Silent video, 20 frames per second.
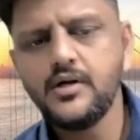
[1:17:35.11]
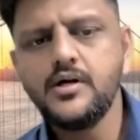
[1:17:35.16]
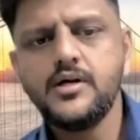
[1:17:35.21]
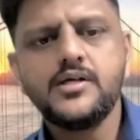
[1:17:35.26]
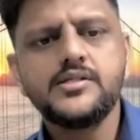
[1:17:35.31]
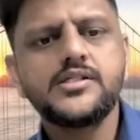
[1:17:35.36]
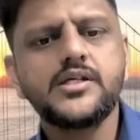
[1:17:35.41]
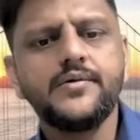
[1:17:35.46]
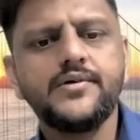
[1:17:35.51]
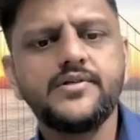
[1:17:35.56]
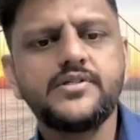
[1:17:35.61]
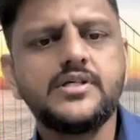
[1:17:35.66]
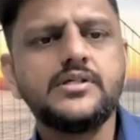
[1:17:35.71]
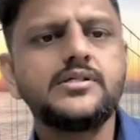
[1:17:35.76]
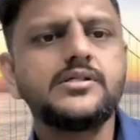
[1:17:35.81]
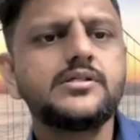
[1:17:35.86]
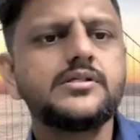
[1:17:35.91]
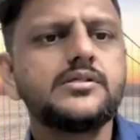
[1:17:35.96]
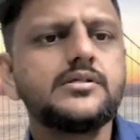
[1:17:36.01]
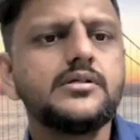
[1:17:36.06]

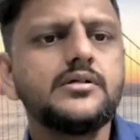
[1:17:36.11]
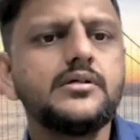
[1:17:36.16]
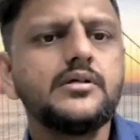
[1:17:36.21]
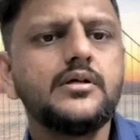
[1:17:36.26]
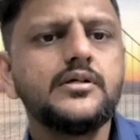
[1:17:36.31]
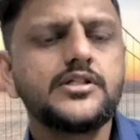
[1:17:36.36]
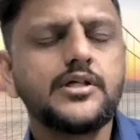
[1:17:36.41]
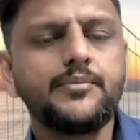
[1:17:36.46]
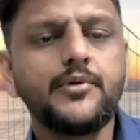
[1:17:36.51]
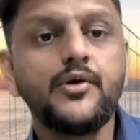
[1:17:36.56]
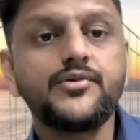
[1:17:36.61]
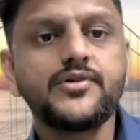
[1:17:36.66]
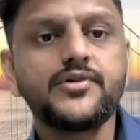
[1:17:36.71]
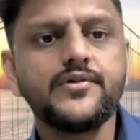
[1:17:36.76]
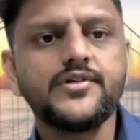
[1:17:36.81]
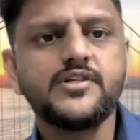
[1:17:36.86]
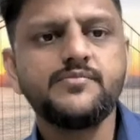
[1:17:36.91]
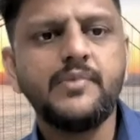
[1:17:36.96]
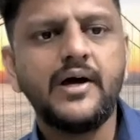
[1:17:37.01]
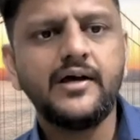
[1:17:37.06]
Services, supply of
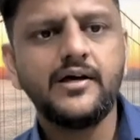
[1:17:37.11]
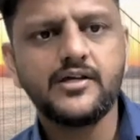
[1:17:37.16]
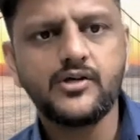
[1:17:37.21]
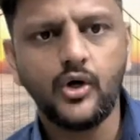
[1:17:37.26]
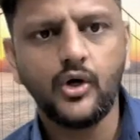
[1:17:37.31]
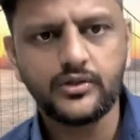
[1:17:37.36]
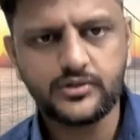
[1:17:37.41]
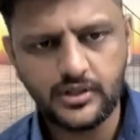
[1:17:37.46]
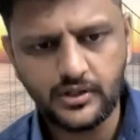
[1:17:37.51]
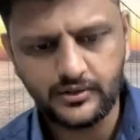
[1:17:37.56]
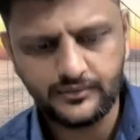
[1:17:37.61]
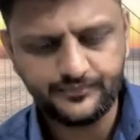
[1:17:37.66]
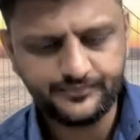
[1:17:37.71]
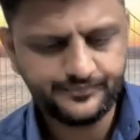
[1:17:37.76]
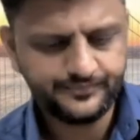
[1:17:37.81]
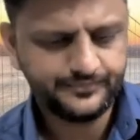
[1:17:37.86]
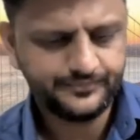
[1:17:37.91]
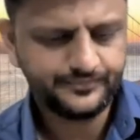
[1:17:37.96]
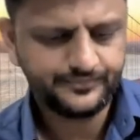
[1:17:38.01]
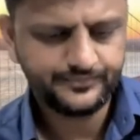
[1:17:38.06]
services by an author
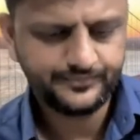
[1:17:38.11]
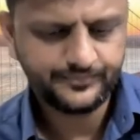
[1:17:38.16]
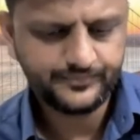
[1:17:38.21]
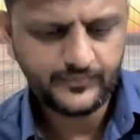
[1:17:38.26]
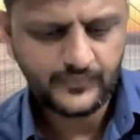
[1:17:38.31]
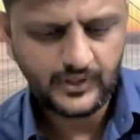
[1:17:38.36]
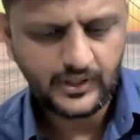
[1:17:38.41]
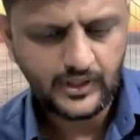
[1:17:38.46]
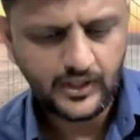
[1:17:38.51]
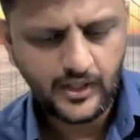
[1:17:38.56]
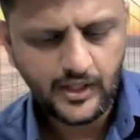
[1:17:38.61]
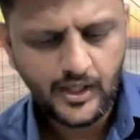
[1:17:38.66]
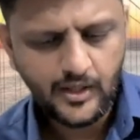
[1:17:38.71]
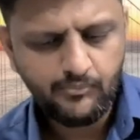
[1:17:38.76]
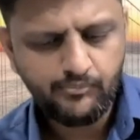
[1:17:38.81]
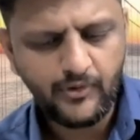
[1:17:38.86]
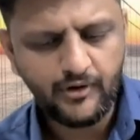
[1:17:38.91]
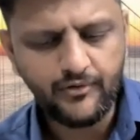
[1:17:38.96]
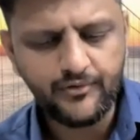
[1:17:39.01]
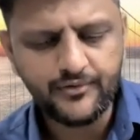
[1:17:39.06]

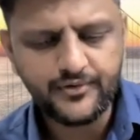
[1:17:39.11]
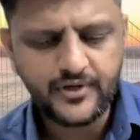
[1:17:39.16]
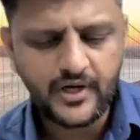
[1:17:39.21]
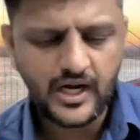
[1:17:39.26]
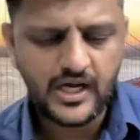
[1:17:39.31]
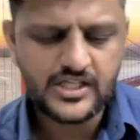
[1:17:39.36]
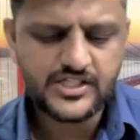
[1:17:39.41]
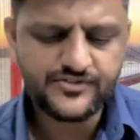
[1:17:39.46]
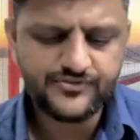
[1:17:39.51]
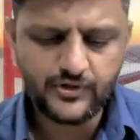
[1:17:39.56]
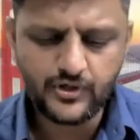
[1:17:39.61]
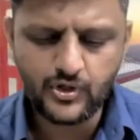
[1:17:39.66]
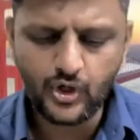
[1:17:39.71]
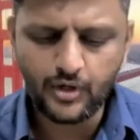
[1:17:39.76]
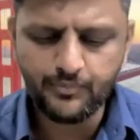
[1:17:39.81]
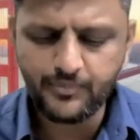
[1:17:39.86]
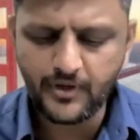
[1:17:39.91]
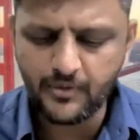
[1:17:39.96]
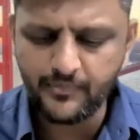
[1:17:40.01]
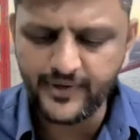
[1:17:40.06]
by your transfer or
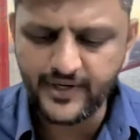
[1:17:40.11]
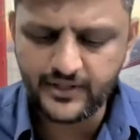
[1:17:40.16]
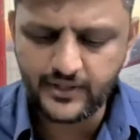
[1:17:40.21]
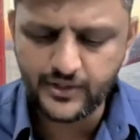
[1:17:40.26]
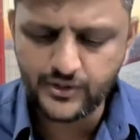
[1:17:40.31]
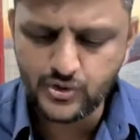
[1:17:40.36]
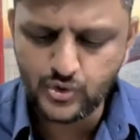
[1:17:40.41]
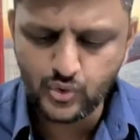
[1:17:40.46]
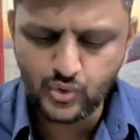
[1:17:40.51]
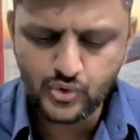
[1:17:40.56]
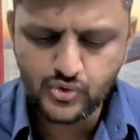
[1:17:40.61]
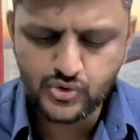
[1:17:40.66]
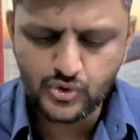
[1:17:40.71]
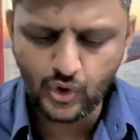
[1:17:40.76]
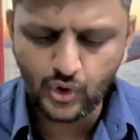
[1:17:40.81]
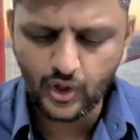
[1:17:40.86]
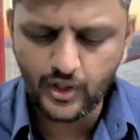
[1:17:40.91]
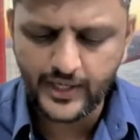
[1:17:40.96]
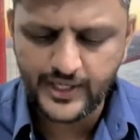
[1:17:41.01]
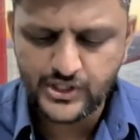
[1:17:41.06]
permitting the use
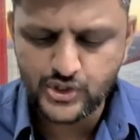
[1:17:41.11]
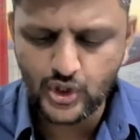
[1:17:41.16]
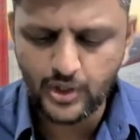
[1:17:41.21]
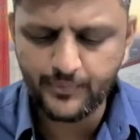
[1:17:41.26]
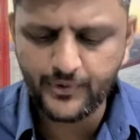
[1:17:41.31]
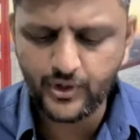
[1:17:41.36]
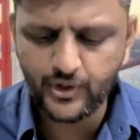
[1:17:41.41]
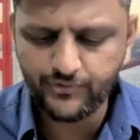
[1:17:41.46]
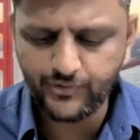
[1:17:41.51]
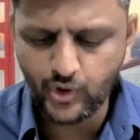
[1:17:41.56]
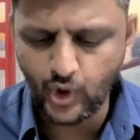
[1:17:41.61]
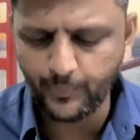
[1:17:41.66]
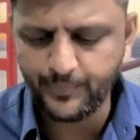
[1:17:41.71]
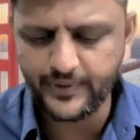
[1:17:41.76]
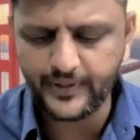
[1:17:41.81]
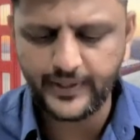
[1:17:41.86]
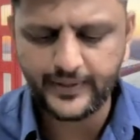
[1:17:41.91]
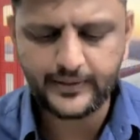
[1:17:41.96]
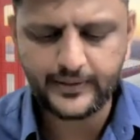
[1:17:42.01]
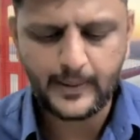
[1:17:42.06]
or enjoyment of a
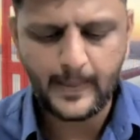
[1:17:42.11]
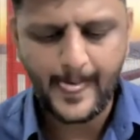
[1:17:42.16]
copyright.